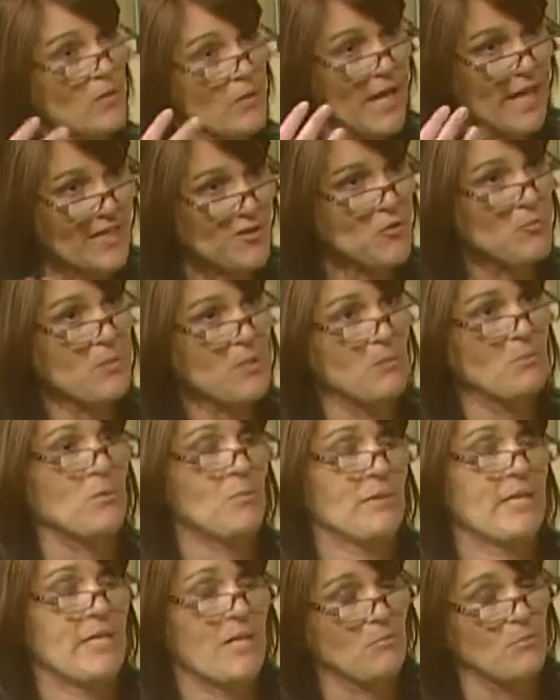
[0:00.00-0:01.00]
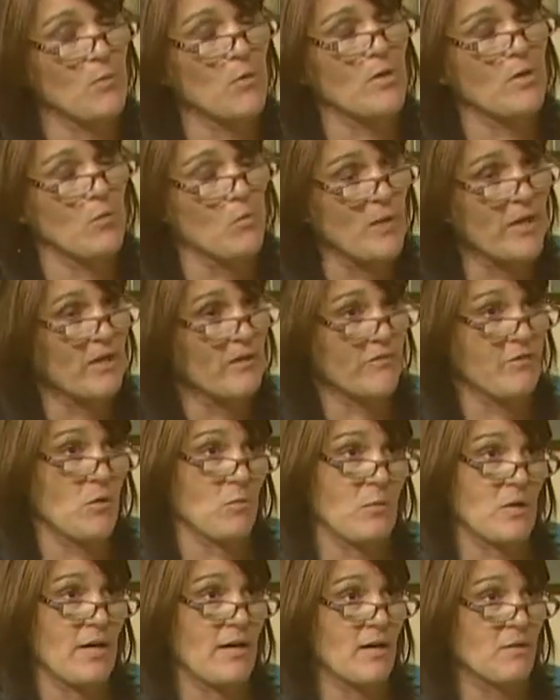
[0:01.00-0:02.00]
as people become more aware of the
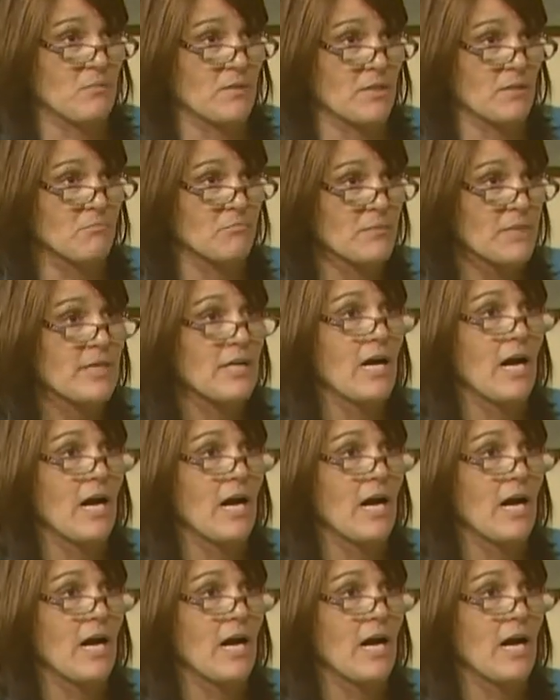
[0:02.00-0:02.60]
problem.